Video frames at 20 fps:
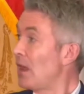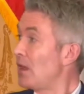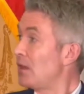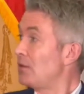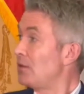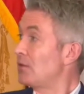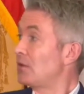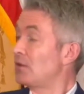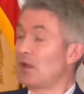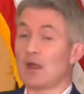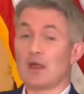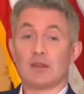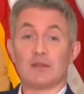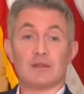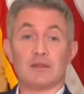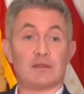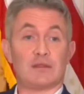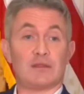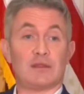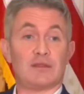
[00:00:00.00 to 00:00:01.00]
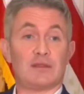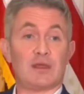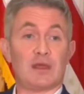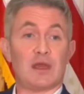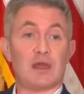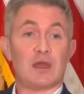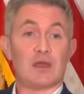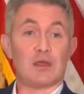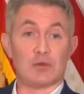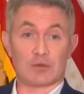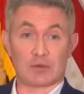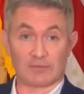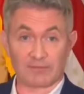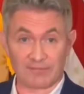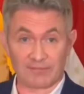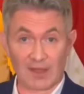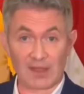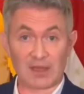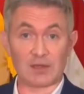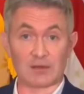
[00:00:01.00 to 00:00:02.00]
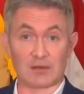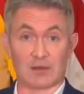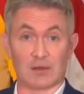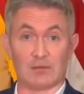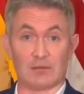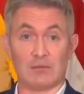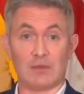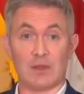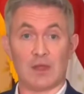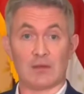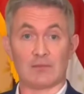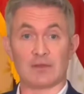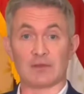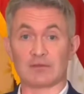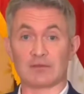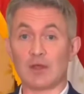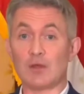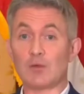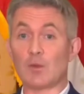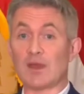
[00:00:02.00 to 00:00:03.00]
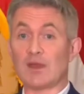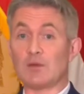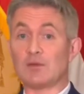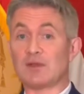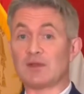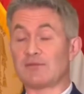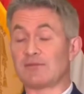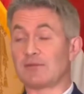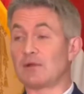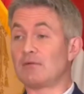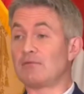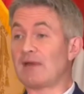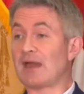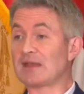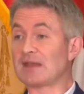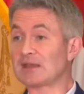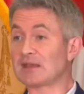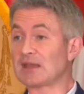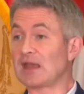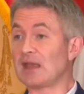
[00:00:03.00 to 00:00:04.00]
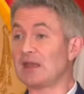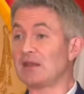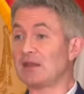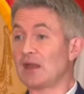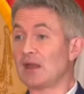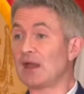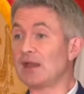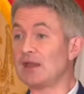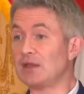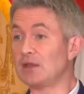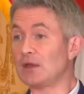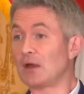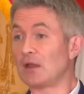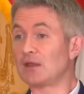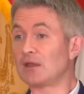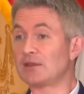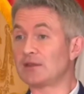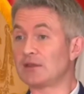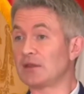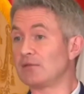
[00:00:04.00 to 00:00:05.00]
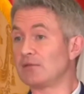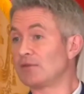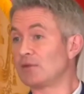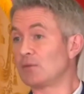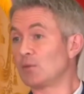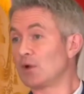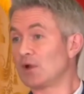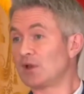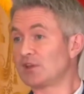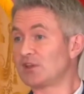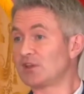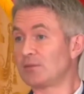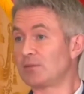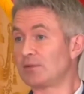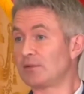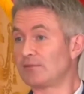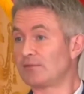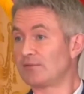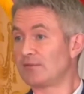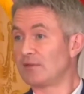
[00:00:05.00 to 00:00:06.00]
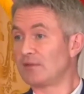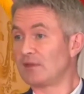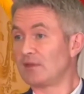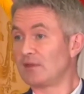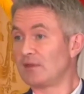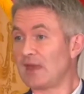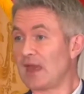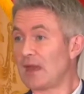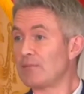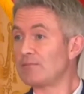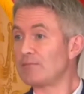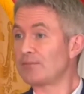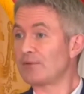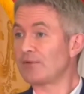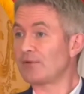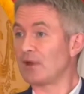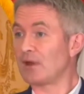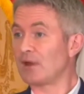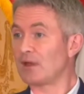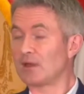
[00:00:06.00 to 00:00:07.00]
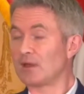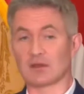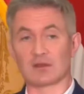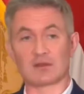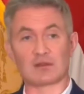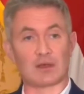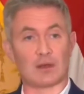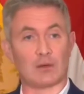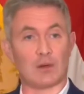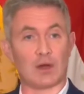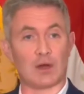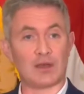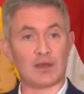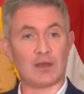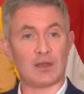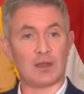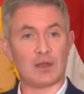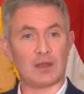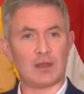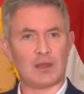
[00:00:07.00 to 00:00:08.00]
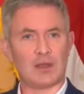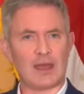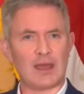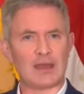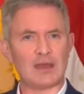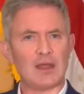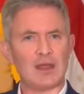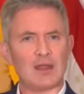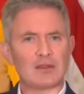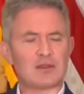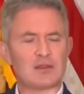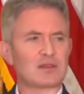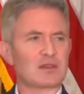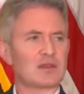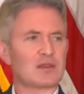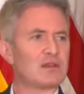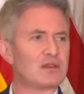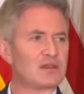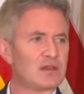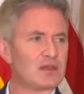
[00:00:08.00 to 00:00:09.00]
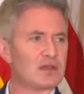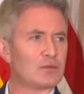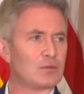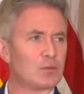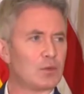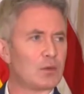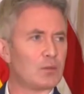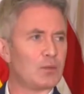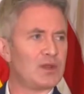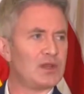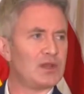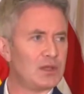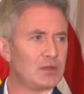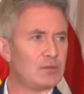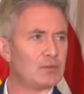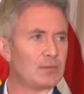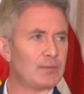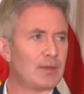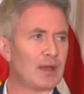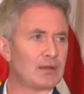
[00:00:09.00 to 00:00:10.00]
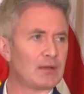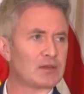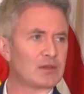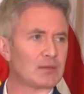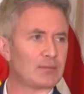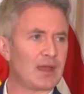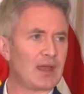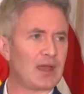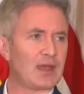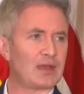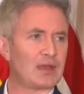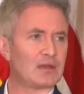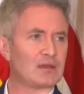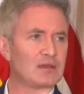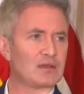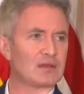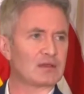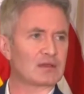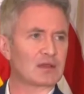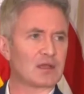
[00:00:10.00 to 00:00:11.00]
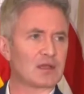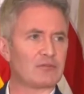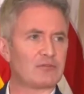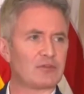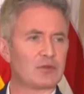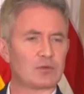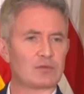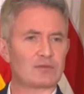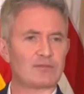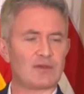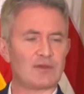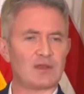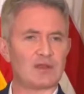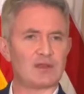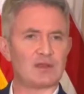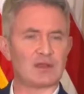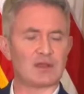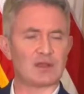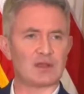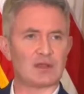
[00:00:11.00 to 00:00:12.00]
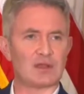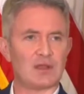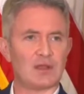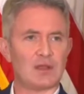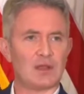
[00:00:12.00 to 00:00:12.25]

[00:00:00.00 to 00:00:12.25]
You could fight them. There was no way you would ever eradicate the ideology of the worship of the emperor and so on. And just consider what we knew about Japan as this country was fighting.